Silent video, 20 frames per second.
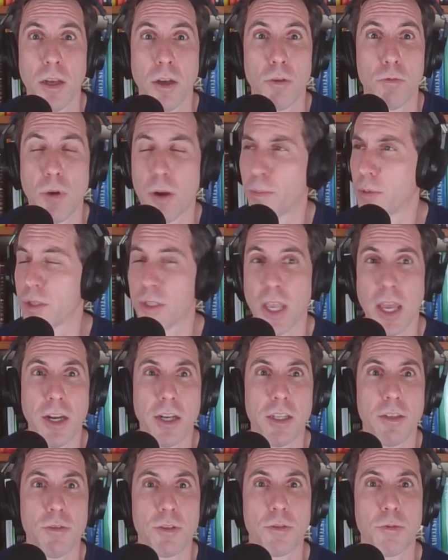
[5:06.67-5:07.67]

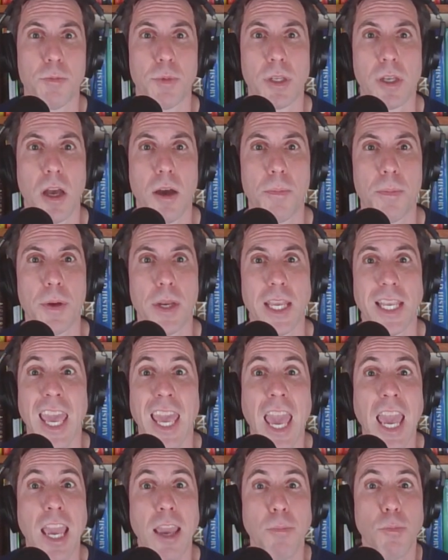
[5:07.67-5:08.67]
Representatives from the company
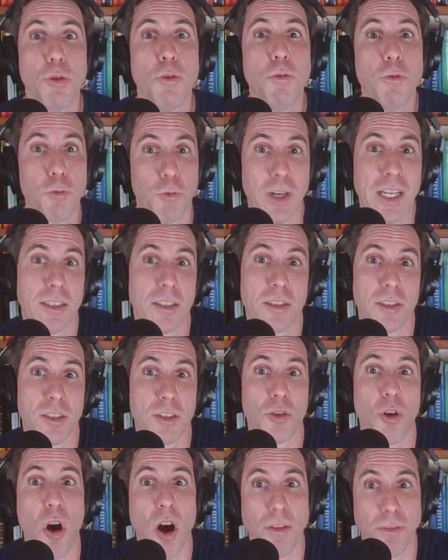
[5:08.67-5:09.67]
came to Francis's
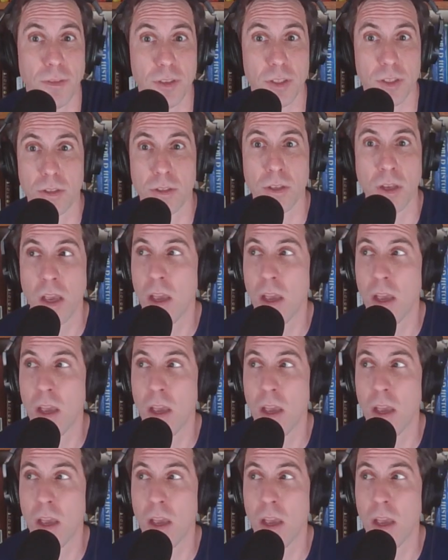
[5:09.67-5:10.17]
office.